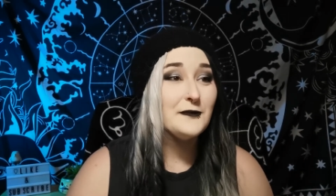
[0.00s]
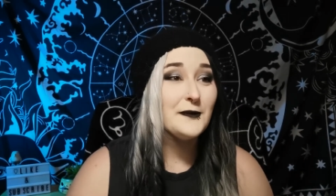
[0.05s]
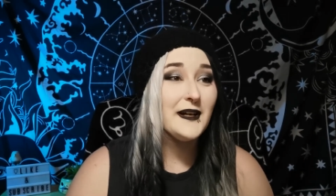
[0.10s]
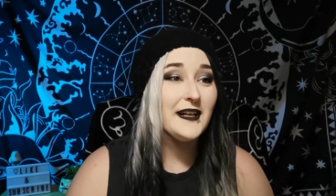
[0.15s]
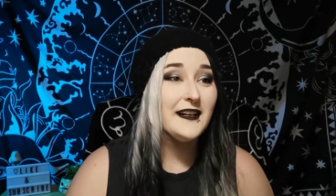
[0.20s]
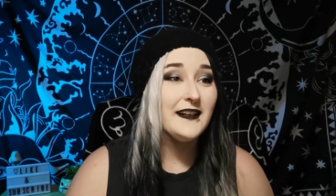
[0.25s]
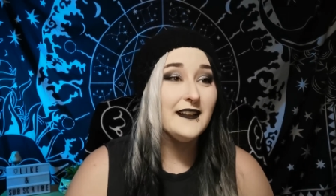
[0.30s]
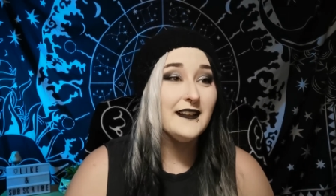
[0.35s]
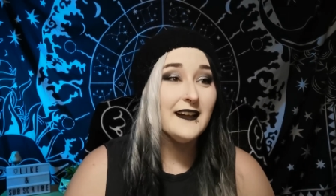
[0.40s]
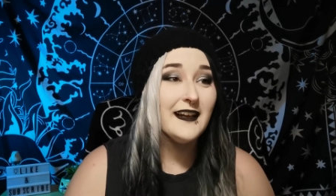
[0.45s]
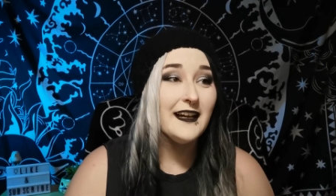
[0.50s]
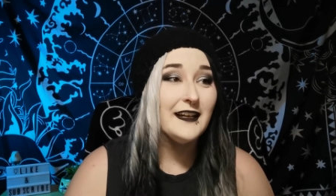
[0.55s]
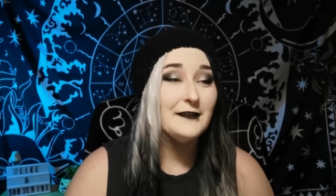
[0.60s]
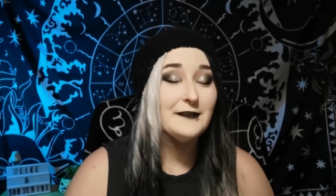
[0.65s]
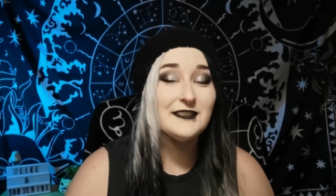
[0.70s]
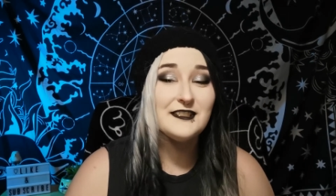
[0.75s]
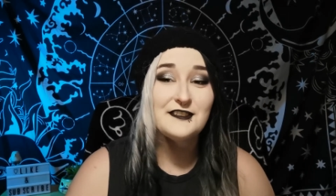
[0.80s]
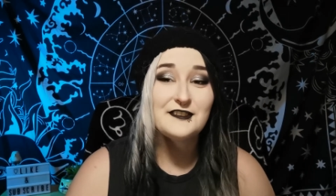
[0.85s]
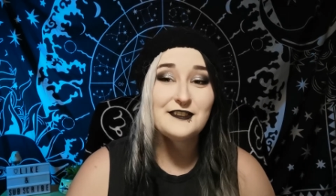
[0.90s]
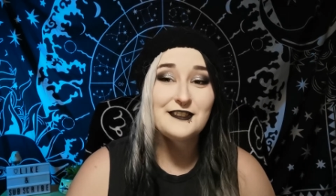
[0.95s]
While
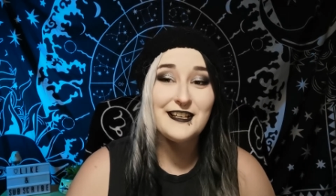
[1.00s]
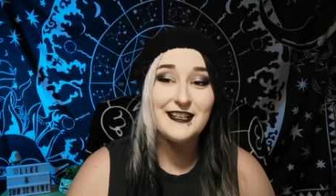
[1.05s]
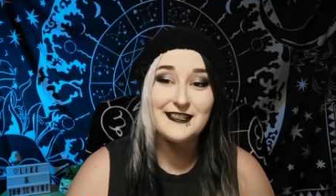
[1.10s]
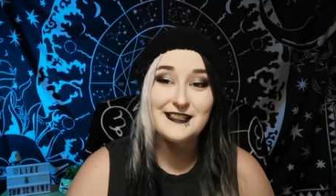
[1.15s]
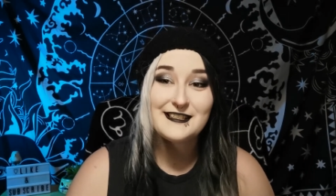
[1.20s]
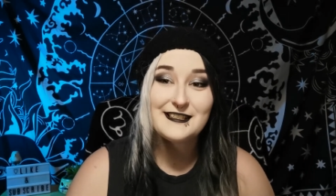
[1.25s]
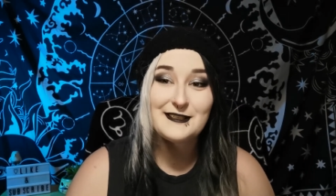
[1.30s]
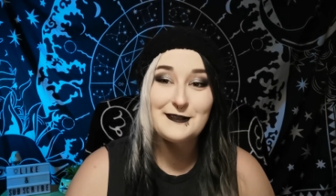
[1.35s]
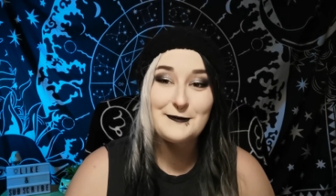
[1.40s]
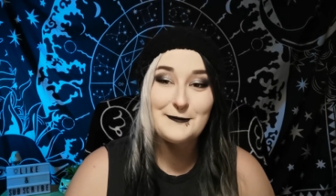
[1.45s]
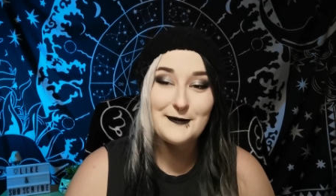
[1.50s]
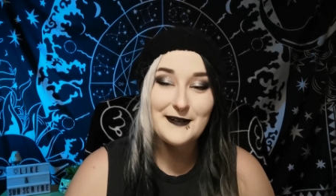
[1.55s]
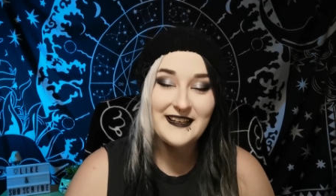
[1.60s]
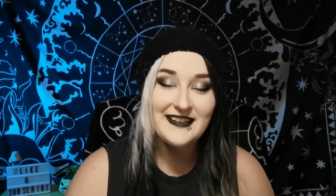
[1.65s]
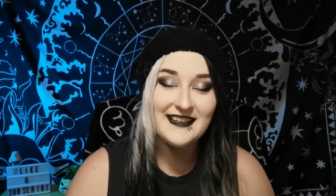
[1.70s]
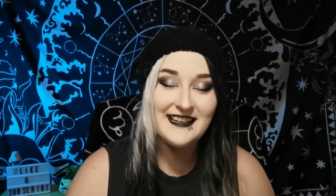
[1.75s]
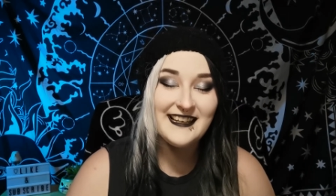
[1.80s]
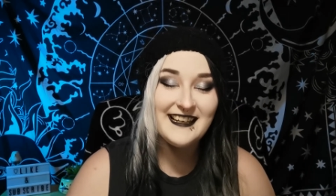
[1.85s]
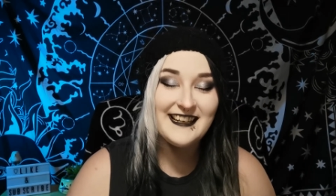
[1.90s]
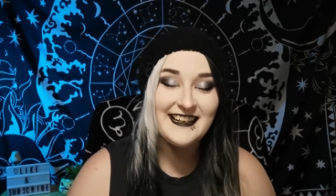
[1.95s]
I was just
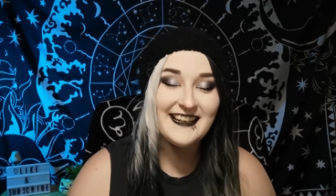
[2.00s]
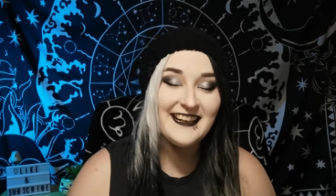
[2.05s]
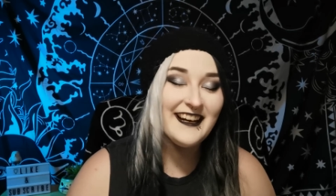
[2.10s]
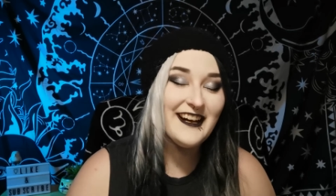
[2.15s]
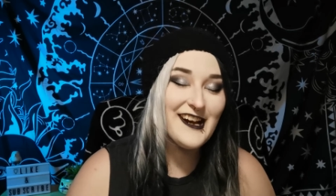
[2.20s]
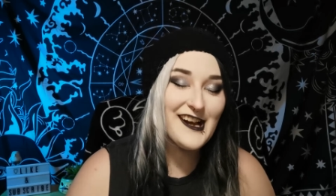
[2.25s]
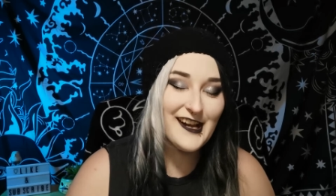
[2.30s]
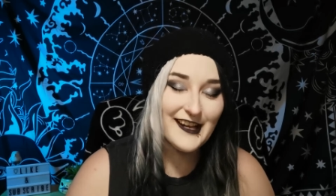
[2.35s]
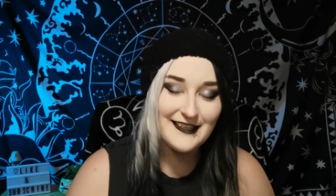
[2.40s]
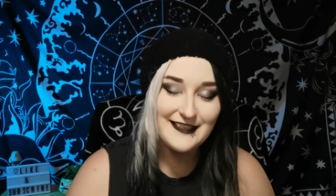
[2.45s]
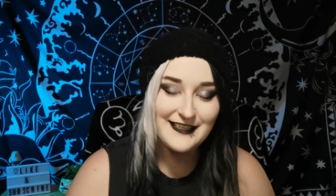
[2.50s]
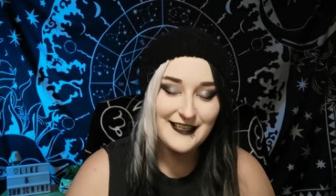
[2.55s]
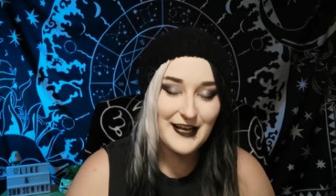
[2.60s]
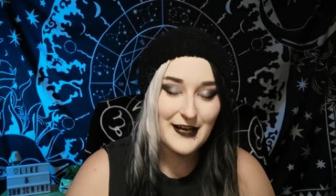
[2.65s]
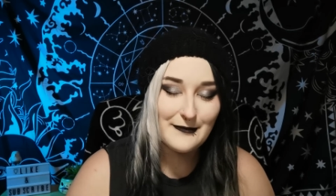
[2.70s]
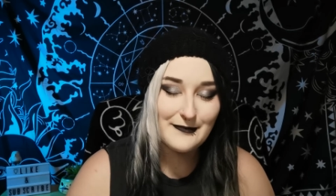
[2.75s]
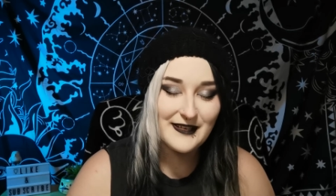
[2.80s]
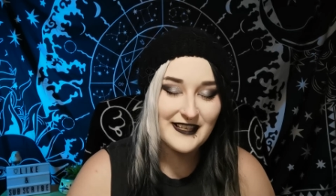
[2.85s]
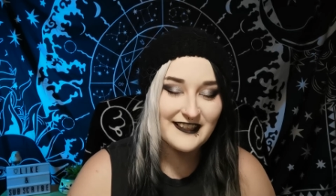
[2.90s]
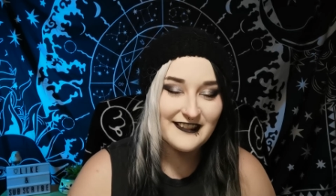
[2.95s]
wearing Hot
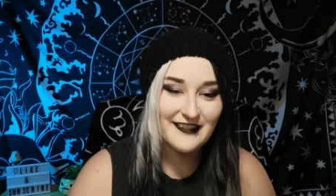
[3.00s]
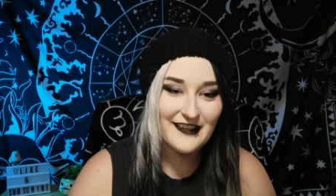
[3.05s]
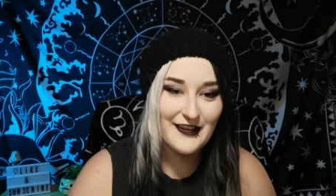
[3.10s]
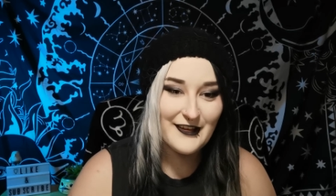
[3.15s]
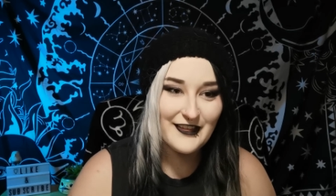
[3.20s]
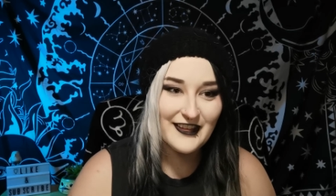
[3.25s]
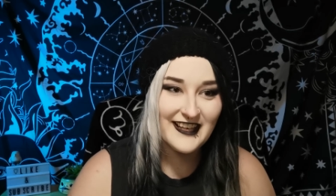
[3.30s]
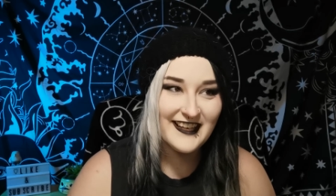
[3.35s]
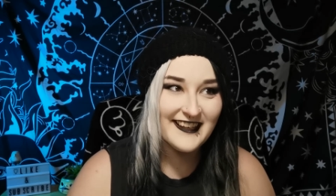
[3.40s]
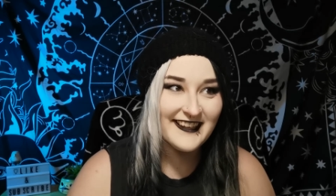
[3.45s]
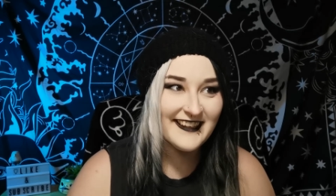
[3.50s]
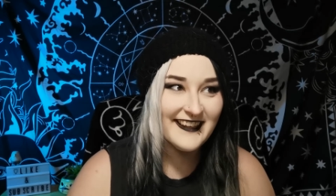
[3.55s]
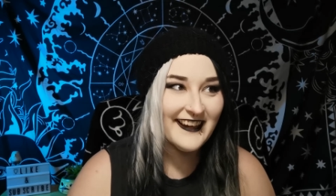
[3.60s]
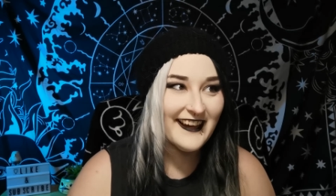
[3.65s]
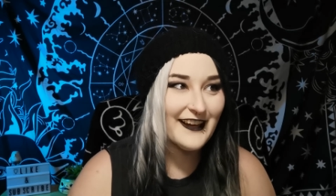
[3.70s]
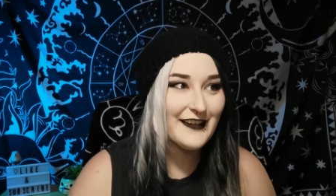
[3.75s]
Topic clothing,